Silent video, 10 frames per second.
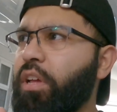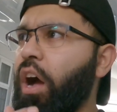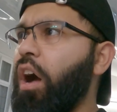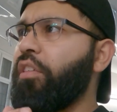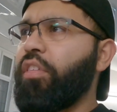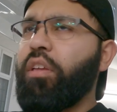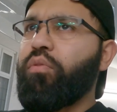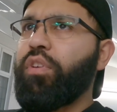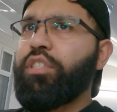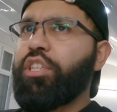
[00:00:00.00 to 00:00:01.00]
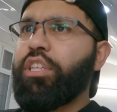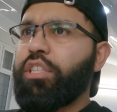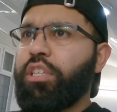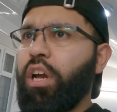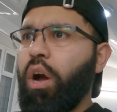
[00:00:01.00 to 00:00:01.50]
it was the R33
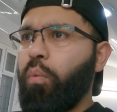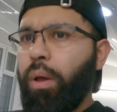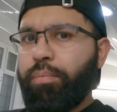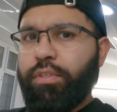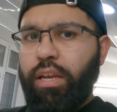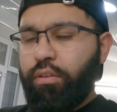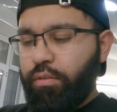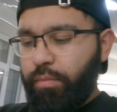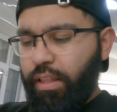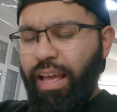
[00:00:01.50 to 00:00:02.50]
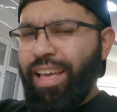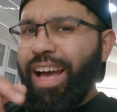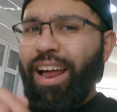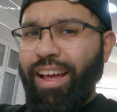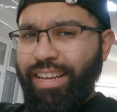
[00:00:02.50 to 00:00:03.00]
GTR website or something like that.
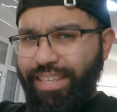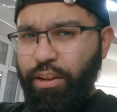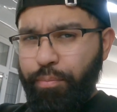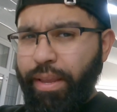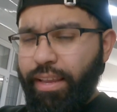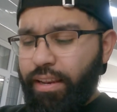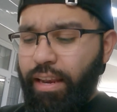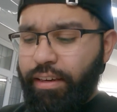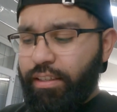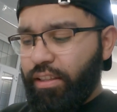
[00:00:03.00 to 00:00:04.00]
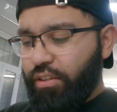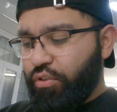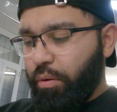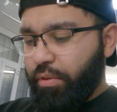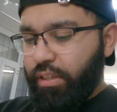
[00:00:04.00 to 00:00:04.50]
And like I said, it'll be linked in the
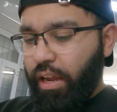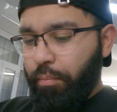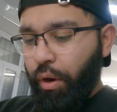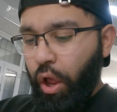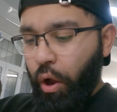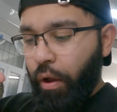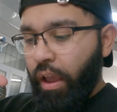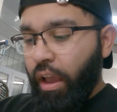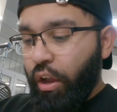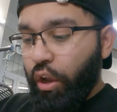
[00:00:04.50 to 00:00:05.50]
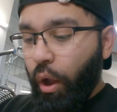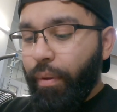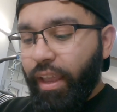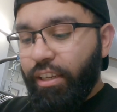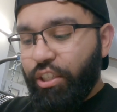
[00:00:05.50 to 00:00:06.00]
description down below,
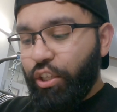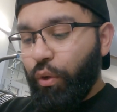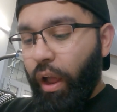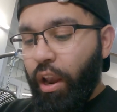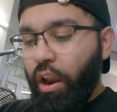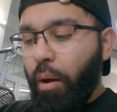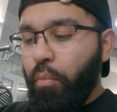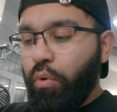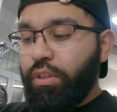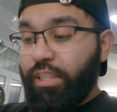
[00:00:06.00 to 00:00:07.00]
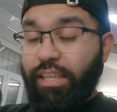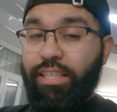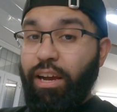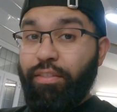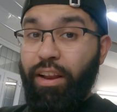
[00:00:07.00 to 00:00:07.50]
going into a lot more
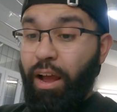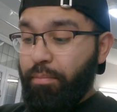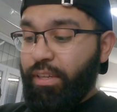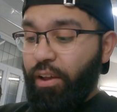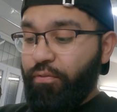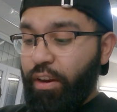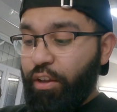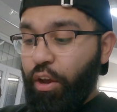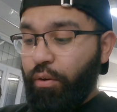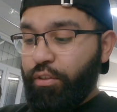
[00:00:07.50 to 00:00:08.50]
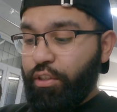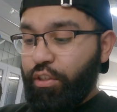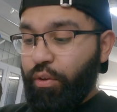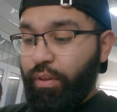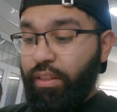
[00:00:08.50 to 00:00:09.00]
detail than I'm definitely going to
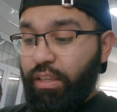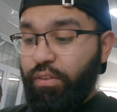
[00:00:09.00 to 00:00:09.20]
do in